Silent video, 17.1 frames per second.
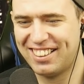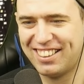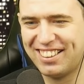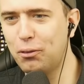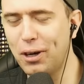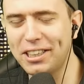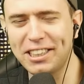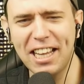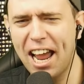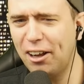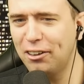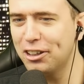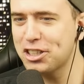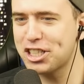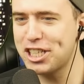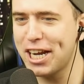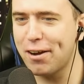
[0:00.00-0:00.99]
What the hell
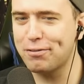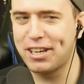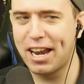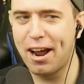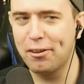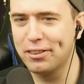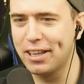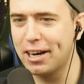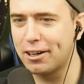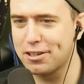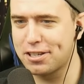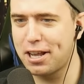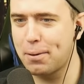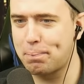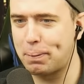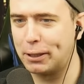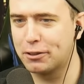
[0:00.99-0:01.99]
does she have down there? Is
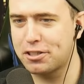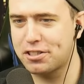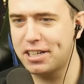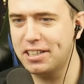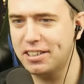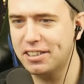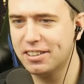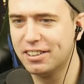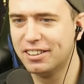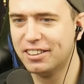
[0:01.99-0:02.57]
that a piercing?